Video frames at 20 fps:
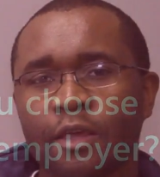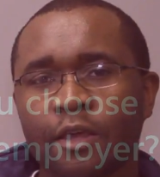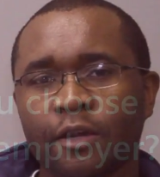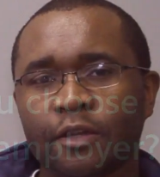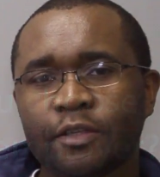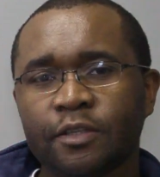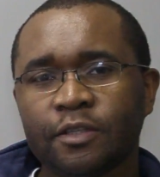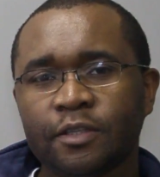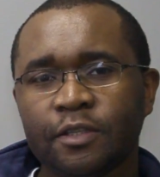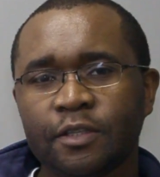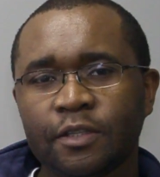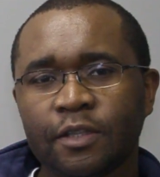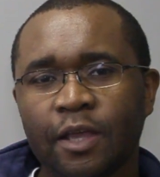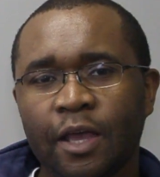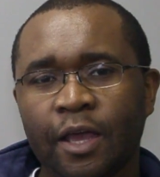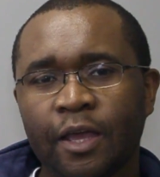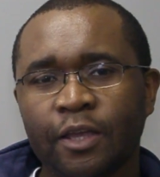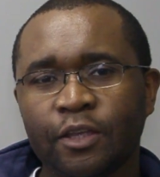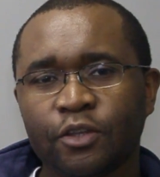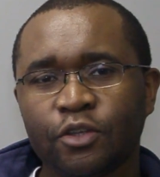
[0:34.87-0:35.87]
The reason
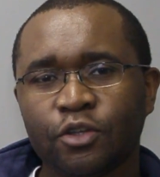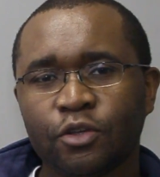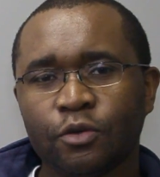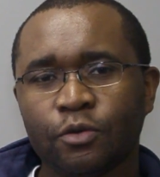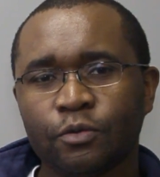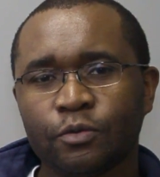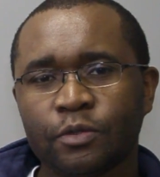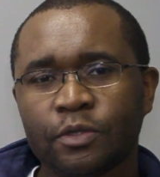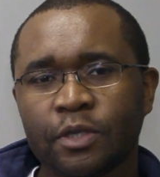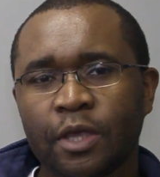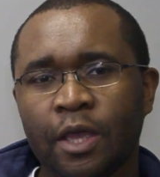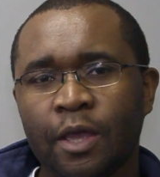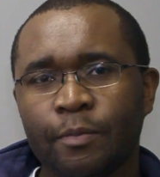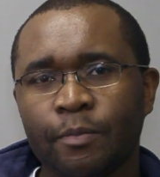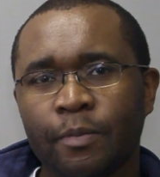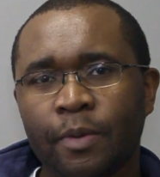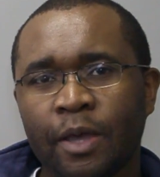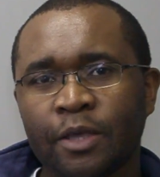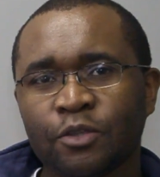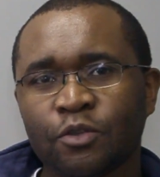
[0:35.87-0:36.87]
I chose
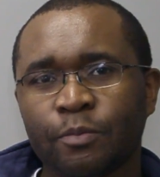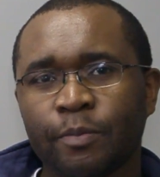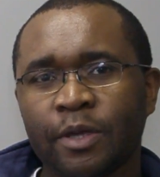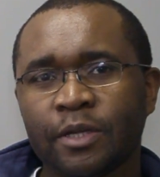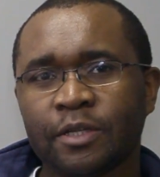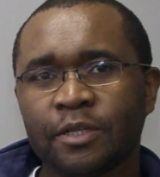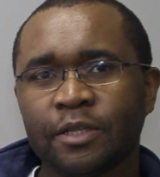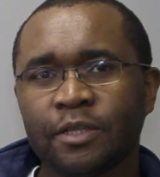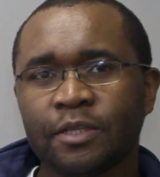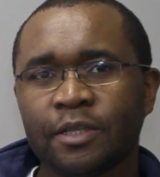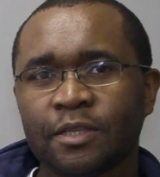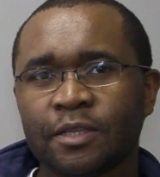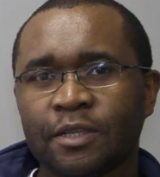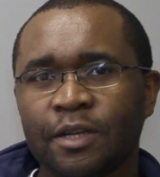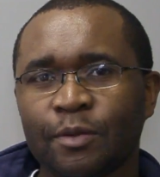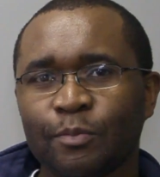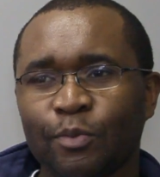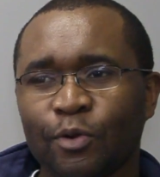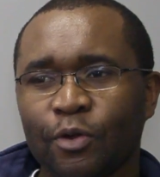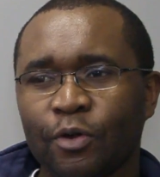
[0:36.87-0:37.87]
IsoMetrix as
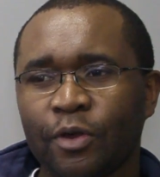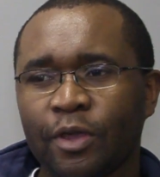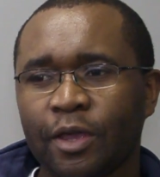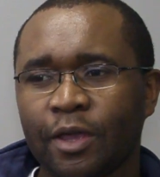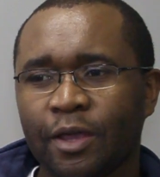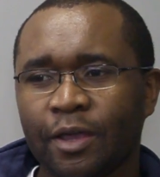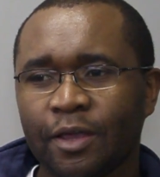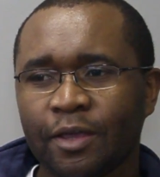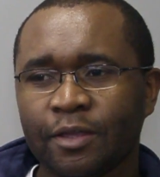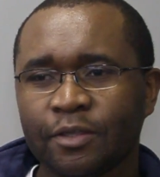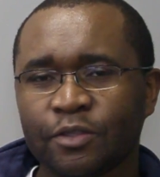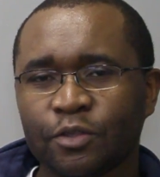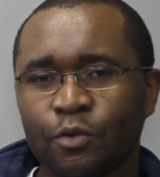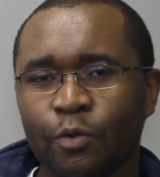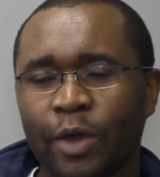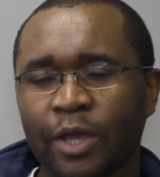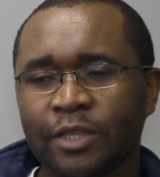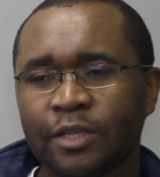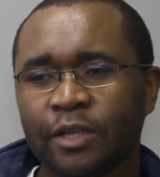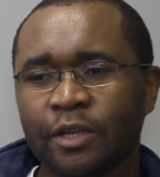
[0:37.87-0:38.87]
an employer is
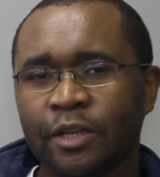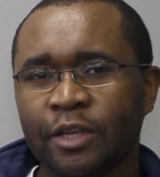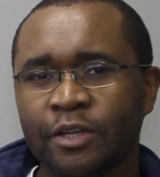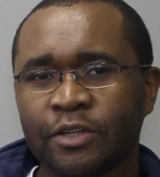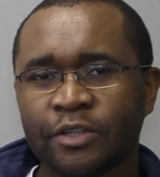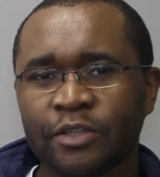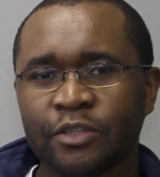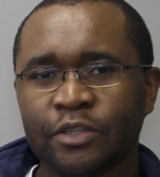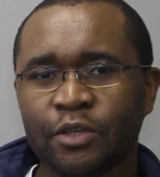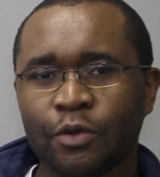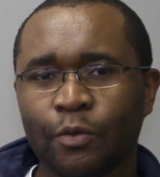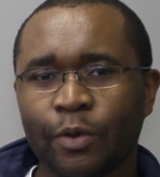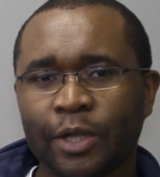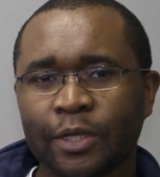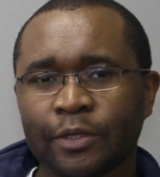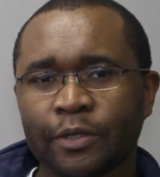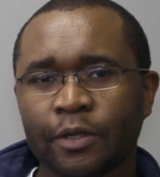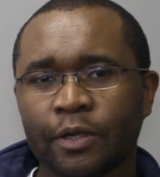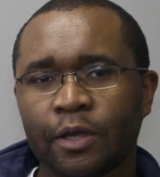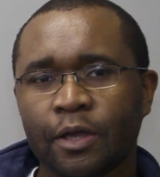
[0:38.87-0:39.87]
quite an interesting
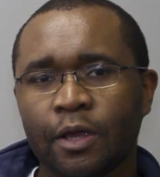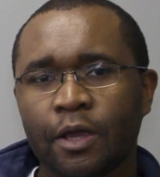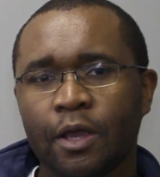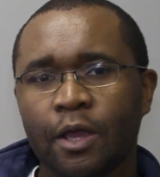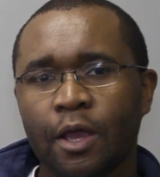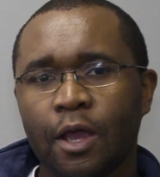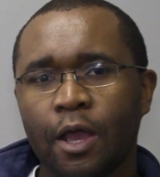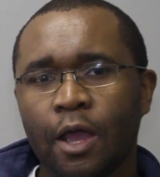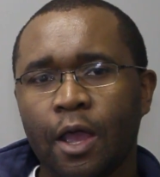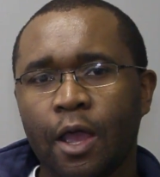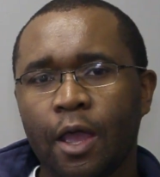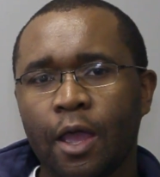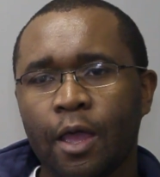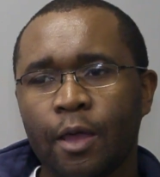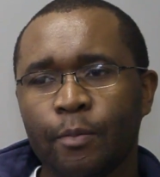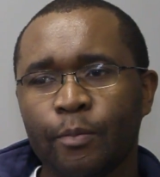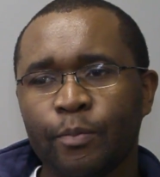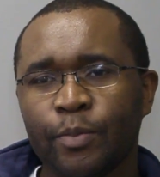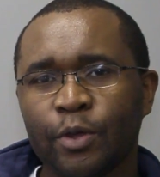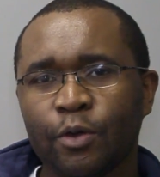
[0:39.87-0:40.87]
one,
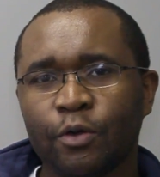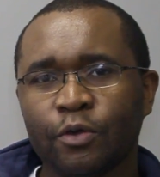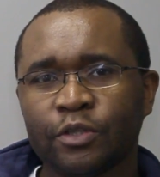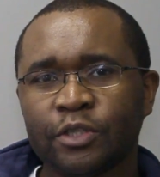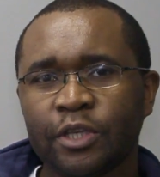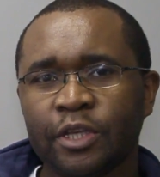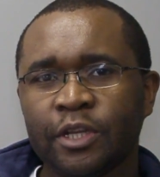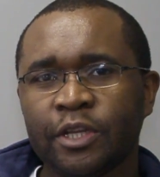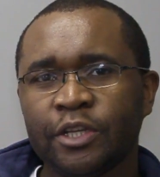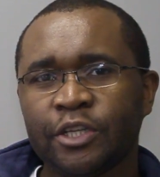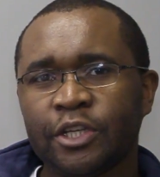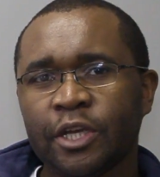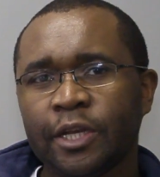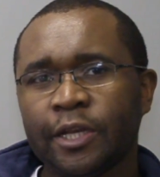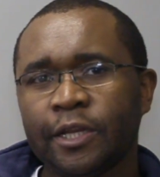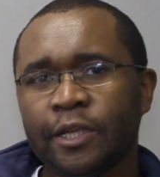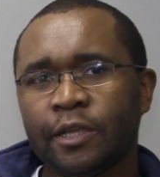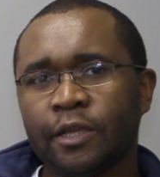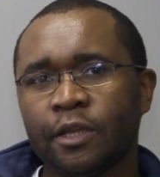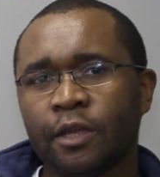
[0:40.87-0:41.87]
because
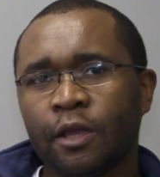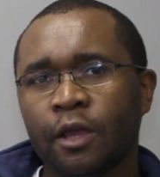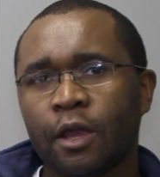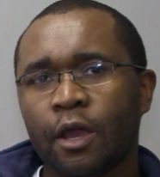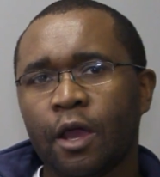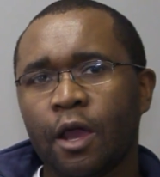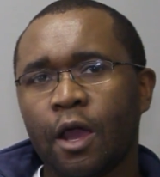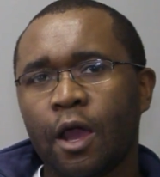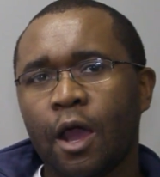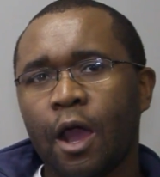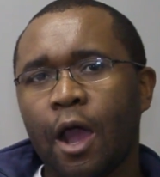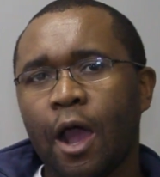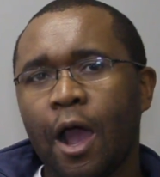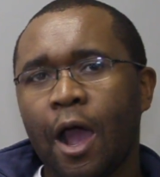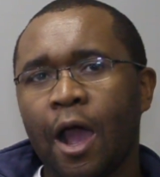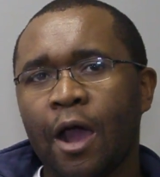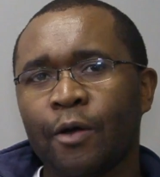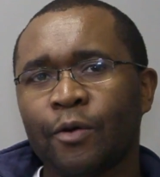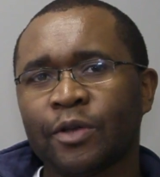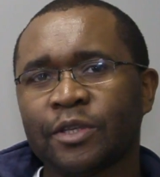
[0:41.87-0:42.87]
initially
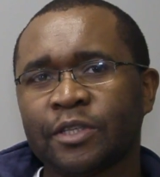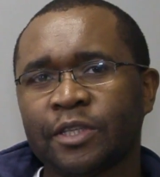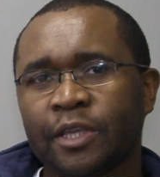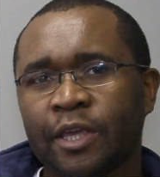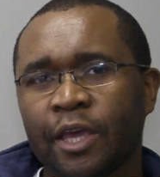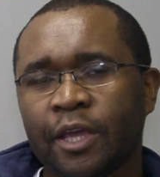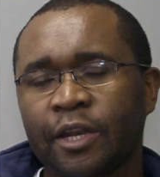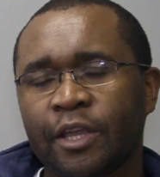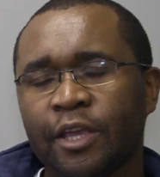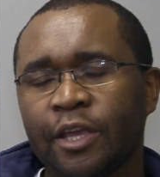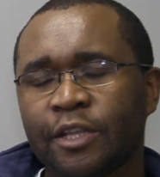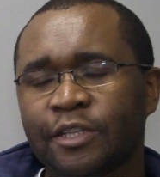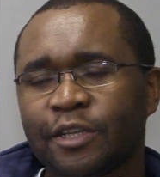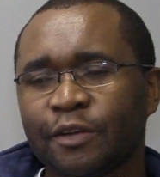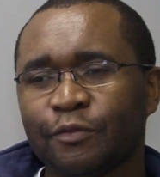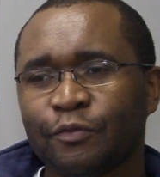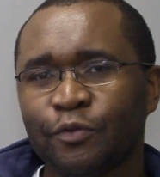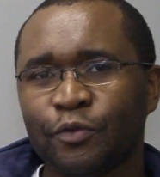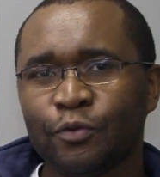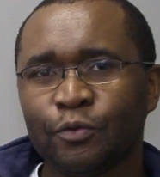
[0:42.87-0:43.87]
I was getting
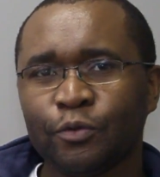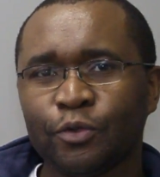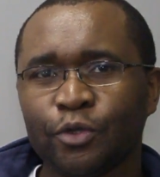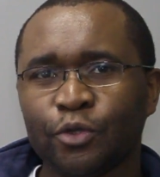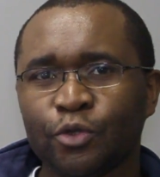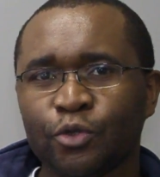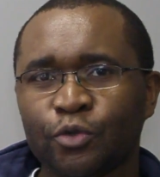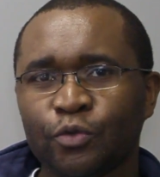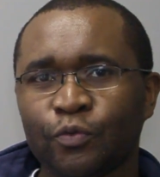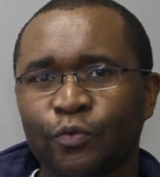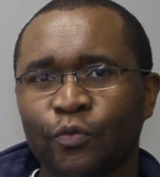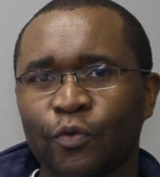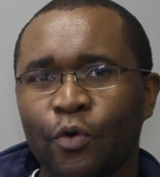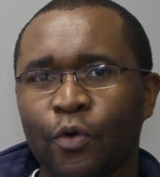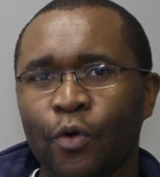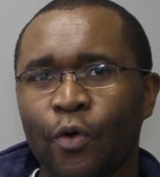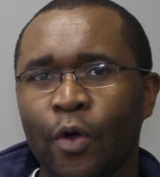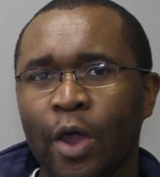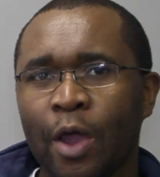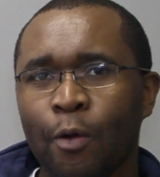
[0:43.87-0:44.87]
interviewed
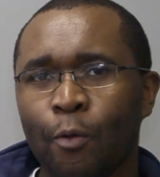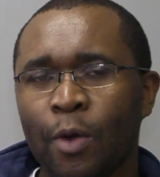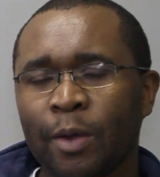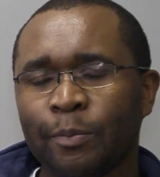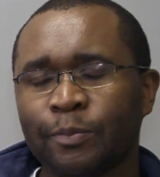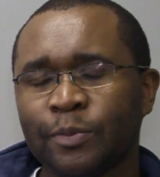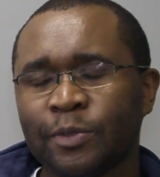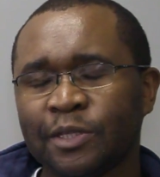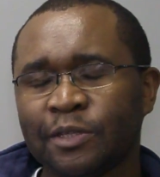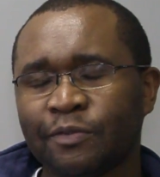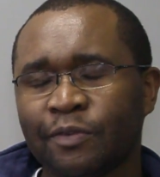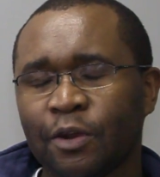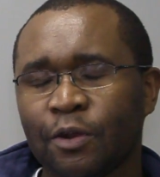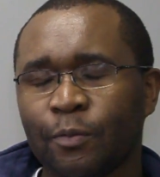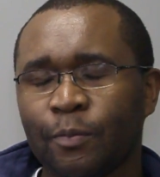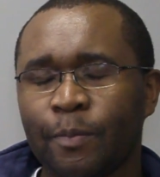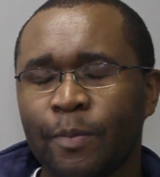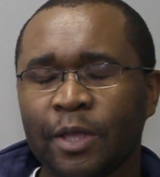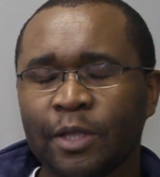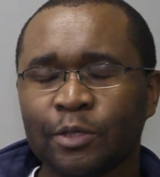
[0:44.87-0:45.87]
for a web
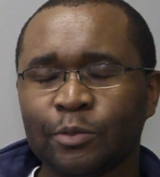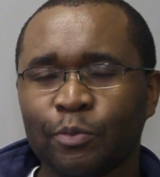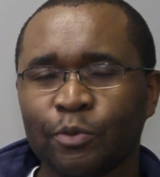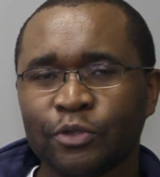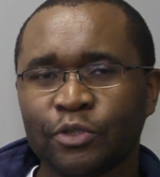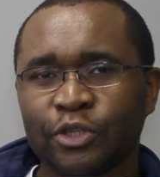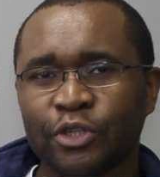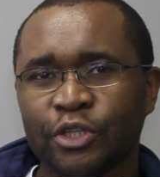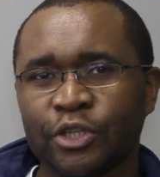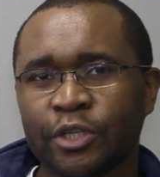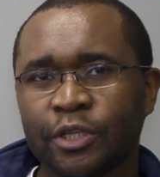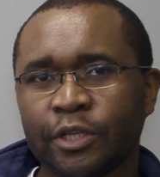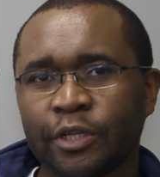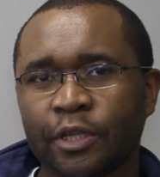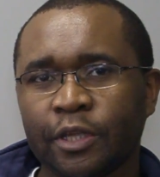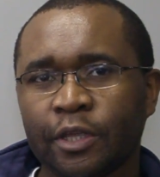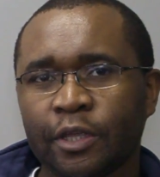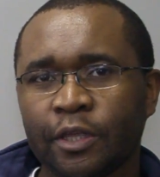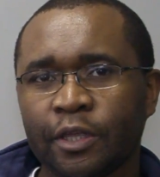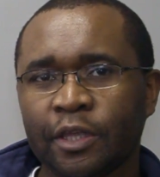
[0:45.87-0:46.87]
development position,
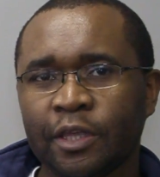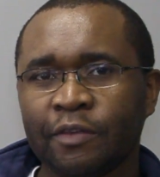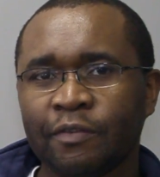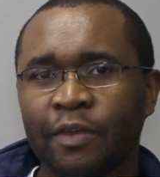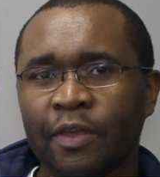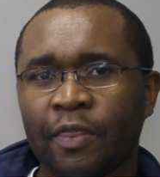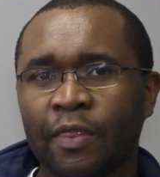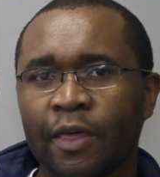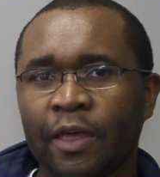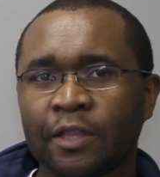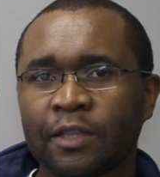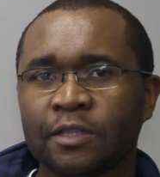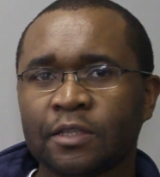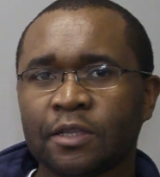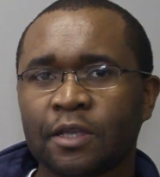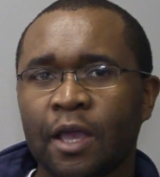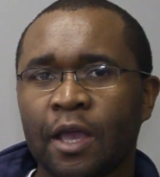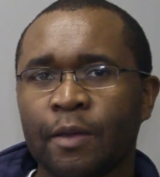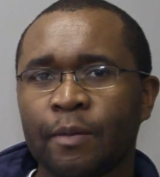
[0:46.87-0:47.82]
given that